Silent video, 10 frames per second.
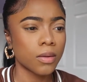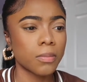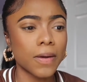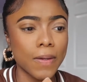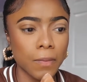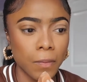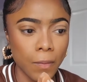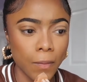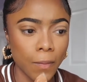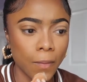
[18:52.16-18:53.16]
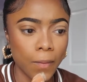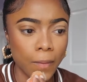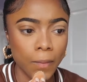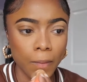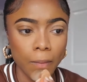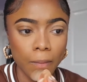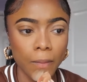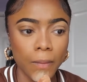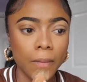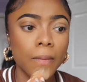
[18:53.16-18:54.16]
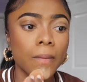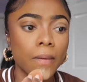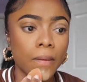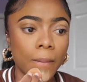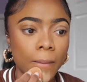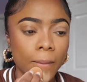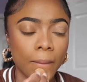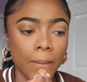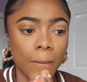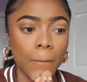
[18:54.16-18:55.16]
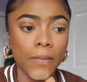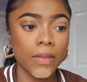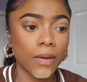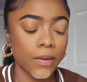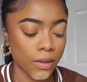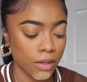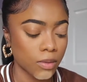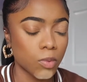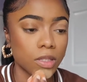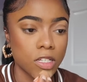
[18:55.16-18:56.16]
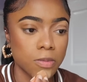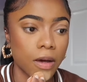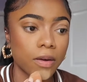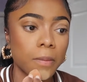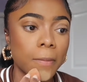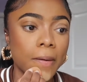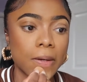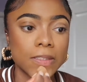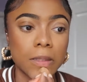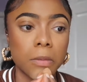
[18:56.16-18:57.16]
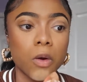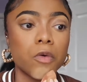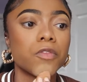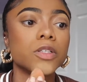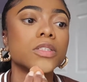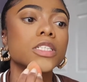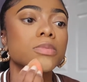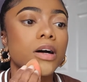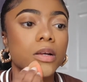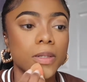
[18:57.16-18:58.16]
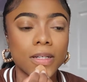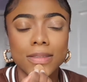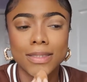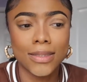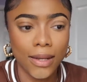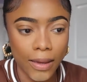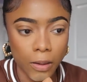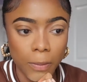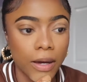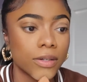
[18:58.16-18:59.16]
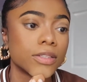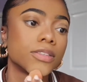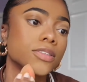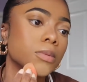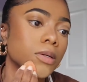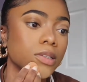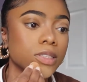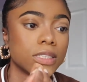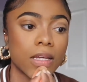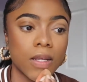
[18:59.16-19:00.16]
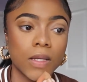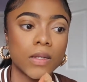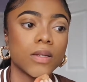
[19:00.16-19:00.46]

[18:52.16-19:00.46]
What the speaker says: my concealer on, you know, with this powder. I'm not gonna set my whole face with this powder because it's a lighter powder, so I'm not gonna set it